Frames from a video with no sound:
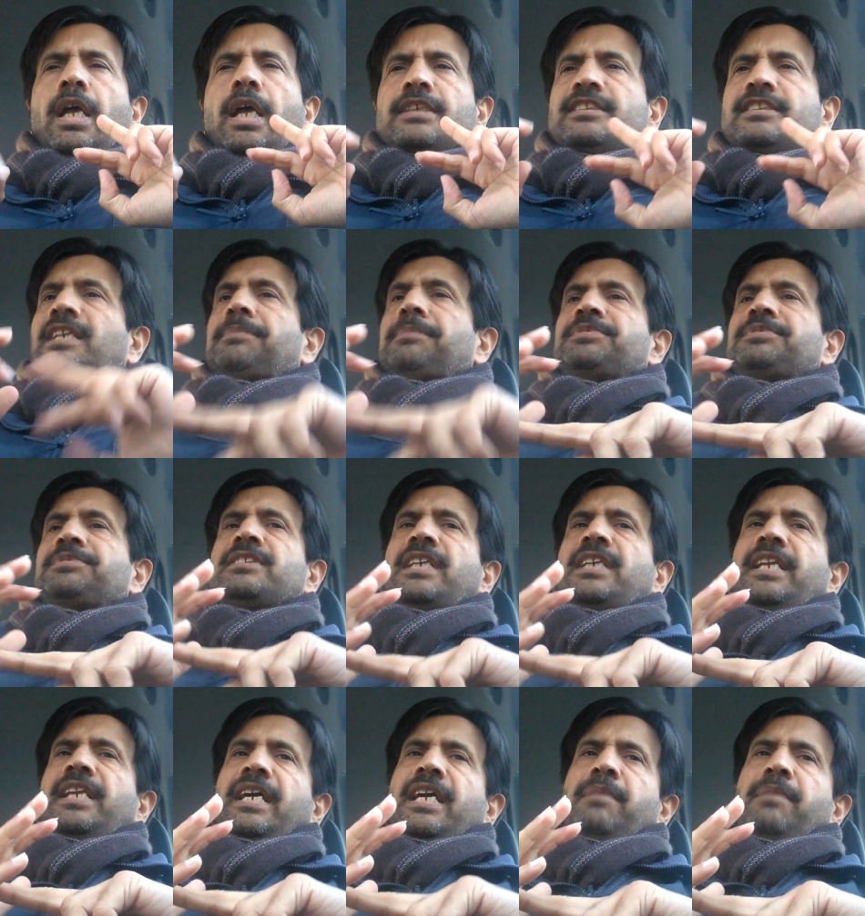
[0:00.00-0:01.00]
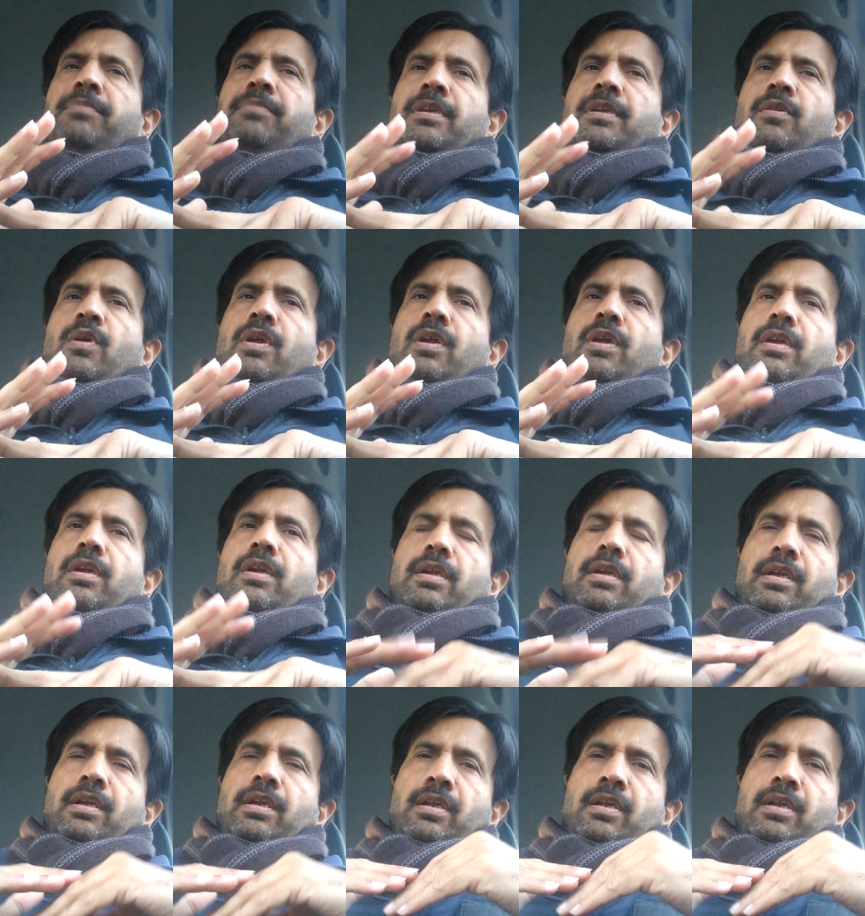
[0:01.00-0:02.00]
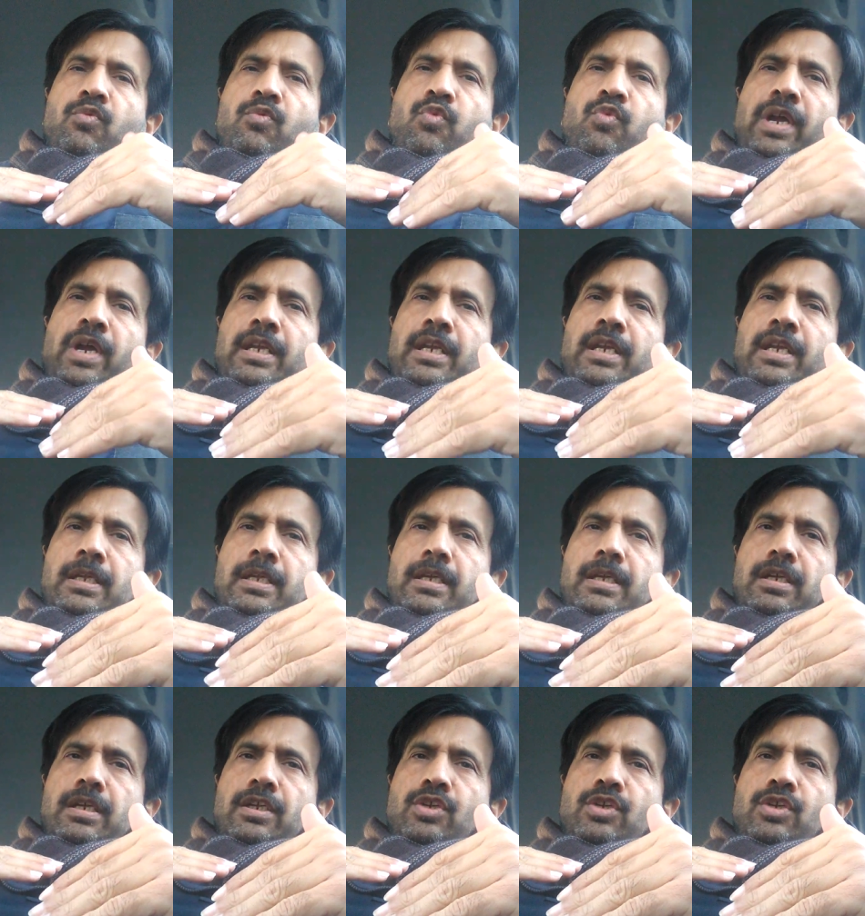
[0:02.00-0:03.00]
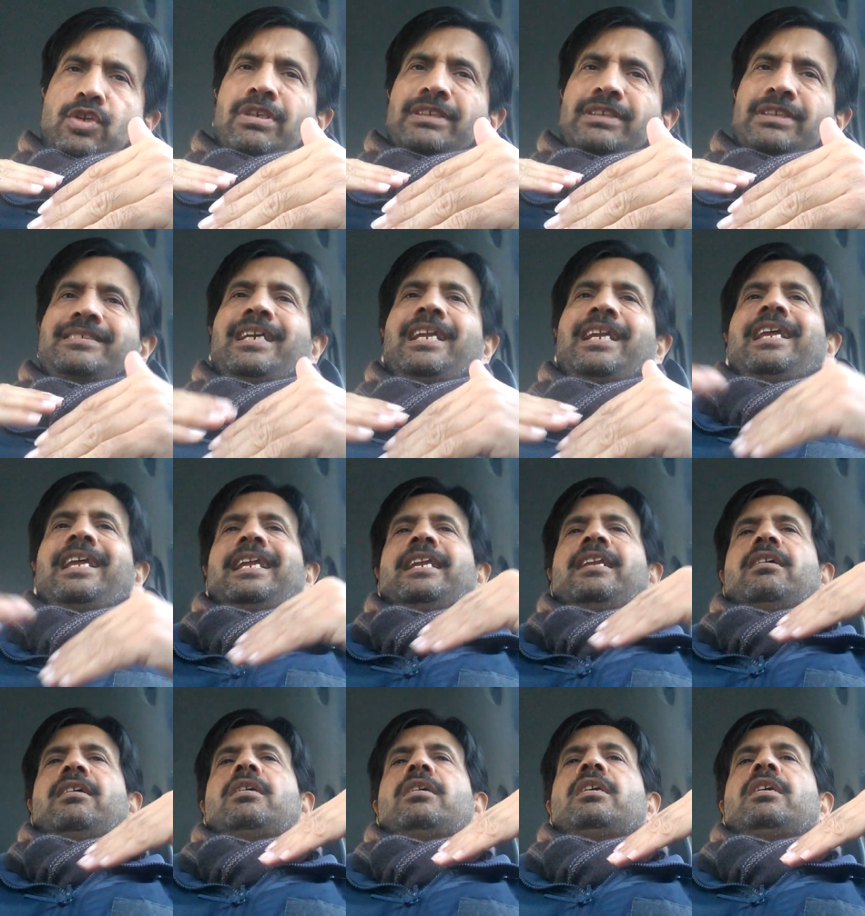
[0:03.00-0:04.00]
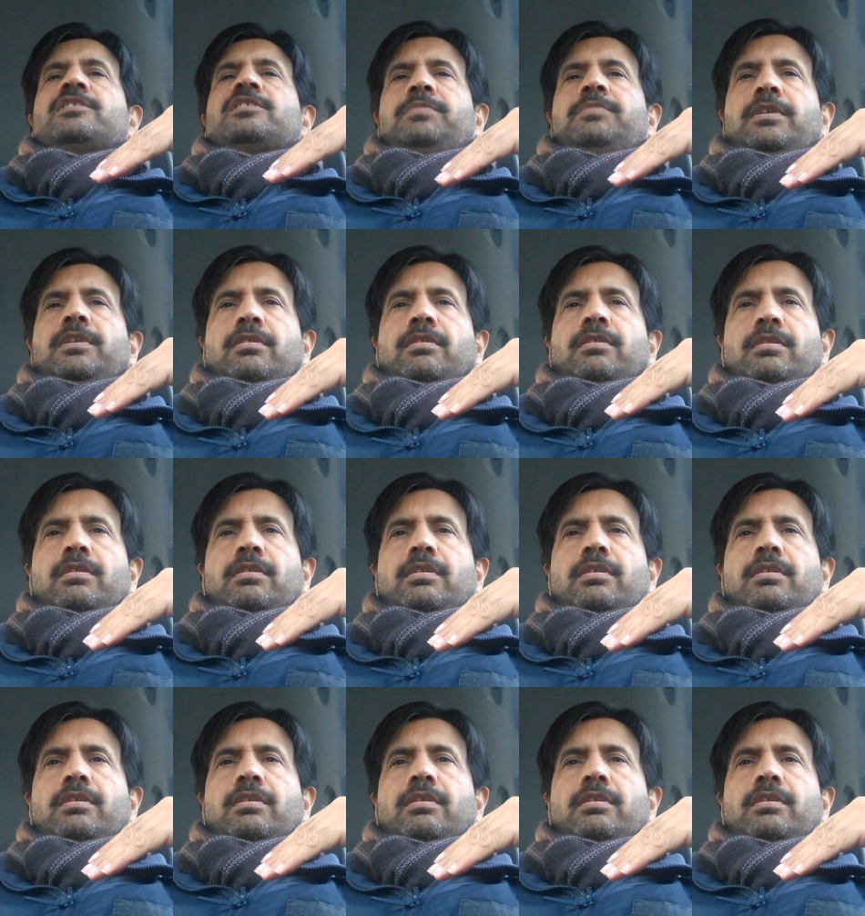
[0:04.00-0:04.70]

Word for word: Sepsis can happen uh, when you are still in hospital